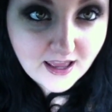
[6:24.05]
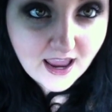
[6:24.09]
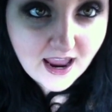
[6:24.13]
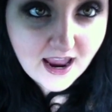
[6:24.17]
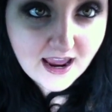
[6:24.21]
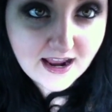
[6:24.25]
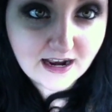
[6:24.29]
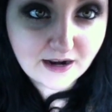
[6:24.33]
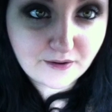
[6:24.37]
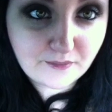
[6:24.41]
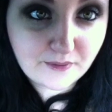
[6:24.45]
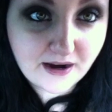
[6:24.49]

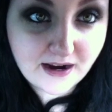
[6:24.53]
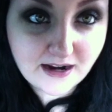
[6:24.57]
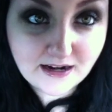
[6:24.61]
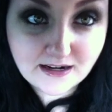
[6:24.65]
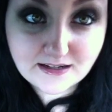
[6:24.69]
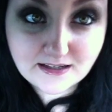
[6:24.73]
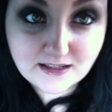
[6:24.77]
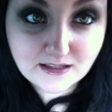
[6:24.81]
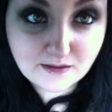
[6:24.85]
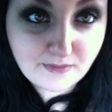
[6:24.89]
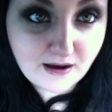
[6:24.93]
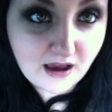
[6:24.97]
And I ran
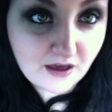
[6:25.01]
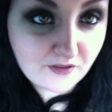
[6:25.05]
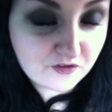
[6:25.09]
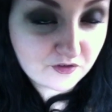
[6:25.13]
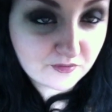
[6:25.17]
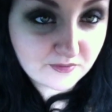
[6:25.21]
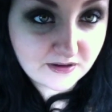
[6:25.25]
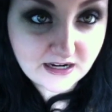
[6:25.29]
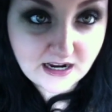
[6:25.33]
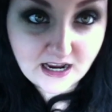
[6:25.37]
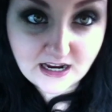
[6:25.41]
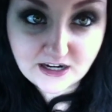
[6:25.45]
into the
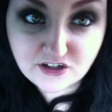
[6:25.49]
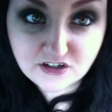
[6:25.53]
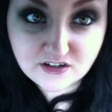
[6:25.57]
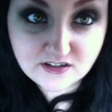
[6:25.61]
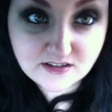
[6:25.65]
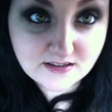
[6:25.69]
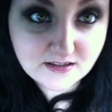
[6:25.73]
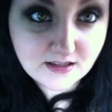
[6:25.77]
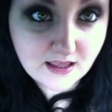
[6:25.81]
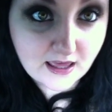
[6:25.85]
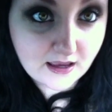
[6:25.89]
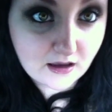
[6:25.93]
bathroom, and I
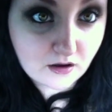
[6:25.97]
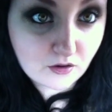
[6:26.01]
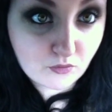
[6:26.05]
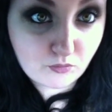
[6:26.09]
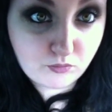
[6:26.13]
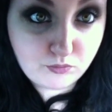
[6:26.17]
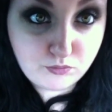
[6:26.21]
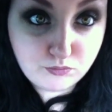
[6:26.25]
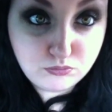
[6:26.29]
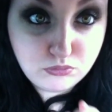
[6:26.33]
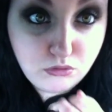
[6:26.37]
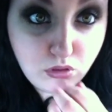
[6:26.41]
just, like,
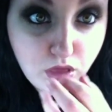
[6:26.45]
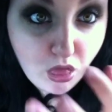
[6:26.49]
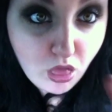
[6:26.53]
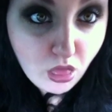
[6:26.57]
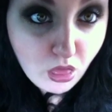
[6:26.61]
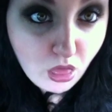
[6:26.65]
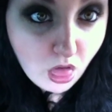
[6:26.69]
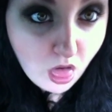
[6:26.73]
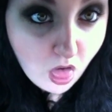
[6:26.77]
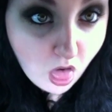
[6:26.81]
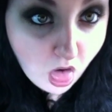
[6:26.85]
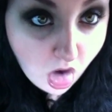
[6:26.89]

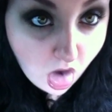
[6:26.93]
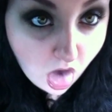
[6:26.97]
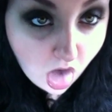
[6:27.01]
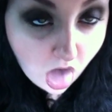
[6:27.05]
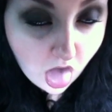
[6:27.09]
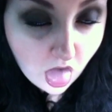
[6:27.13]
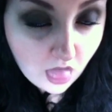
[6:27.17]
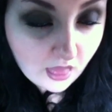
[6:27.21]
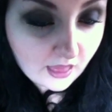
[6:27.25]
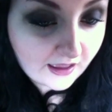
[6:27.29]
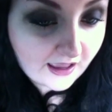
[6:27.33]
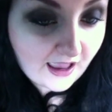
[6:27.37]
bleh,
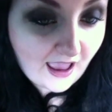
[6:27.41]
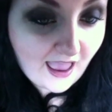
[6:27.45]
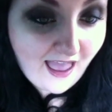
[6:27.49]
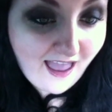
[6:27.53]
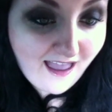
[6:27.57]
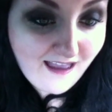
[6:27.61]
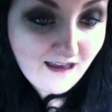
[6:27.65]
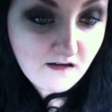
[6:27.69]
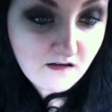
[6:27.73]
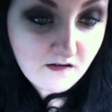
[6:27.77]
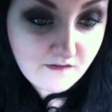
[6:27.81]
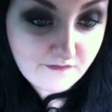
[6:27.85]
like,
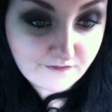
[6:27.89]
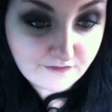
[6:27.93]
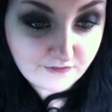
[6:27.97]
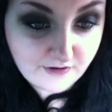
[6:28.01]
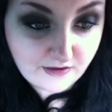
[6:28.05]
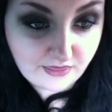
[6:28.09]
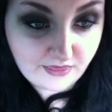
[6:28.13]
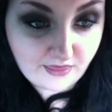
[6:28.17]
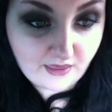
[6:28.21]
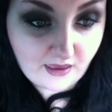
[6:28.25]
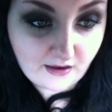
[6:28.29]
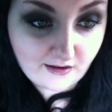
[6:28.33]

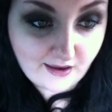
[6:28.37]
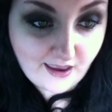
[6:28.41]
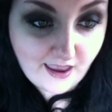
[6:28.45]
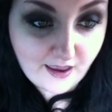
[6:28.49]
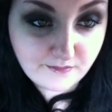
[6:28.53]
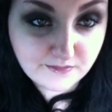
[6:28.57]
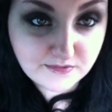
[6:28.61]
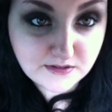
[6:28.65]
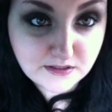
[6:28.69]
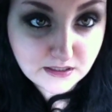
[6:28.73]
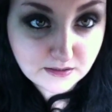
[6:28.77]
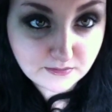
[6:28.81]
everything
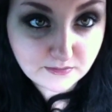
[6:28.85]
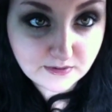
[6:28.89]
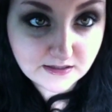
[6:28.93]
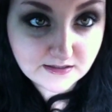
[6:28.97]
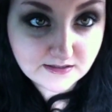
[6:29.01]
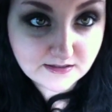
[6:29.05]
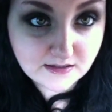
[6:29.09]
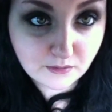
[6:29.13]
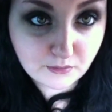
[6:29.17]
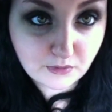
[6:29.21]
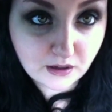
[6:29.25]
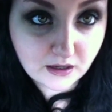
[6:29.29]
emptied my
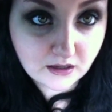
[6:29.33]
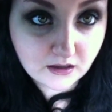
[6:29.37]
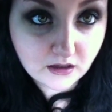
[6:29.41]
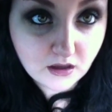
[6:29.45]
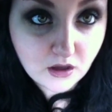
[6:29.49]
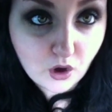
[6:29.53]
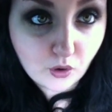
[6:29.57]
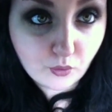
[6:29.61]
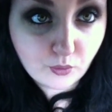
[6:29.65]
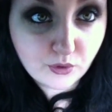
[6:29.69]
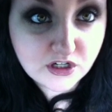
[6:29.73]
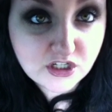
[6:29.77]
stomach,
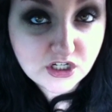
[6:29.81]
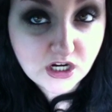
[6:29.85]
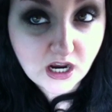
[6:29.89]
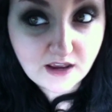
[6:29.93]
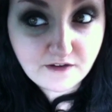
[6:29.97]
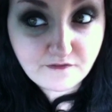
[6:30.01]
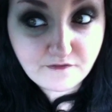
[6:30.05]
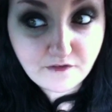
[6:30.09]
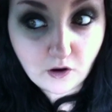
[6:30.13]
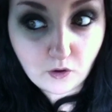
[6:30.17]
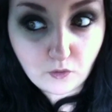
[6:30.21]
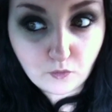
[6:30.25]
which
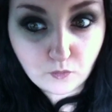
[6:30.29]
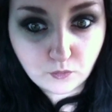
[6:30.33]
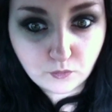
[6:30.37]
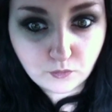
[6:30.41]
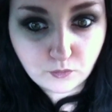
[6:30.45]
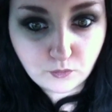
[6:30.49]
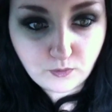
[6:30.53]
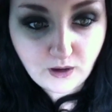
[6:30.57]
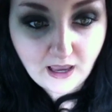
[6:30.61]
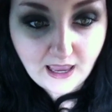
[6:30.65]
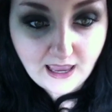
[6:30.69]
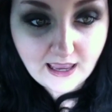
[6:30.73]
I felt
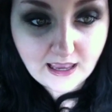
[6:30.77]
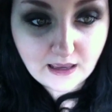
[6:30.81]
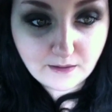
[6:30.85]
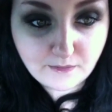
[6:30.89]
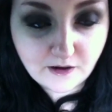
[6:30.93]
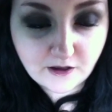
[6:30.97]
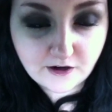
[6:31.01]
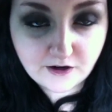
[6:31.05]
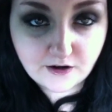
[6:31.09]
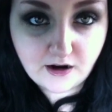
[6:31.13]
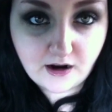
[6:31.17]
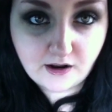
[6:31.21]
way
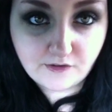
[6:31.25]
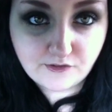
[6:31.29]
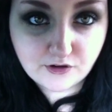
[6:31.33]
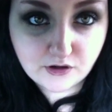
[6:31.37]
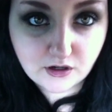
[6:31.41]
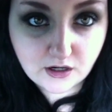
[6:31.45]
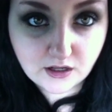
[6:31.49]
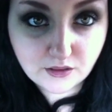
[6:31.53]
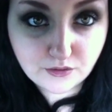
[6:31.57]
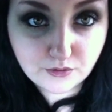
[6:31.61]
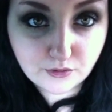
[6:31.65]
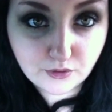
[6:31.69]
better
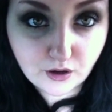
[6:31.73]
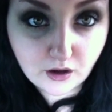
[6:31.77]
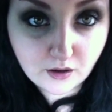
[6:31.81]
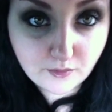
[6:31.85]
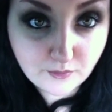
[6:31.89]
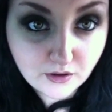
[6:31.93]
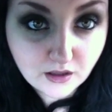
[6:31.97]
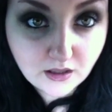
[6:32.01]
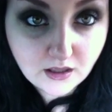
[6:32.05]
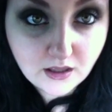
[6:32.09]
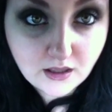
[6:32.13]
after I threw up.